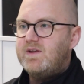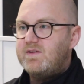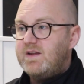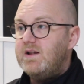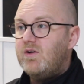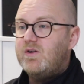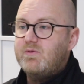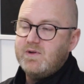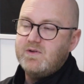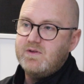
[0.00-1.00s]
as in light
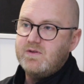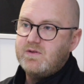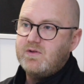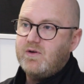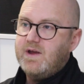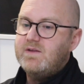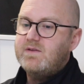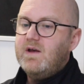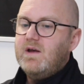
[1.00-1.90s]
switches and sockets,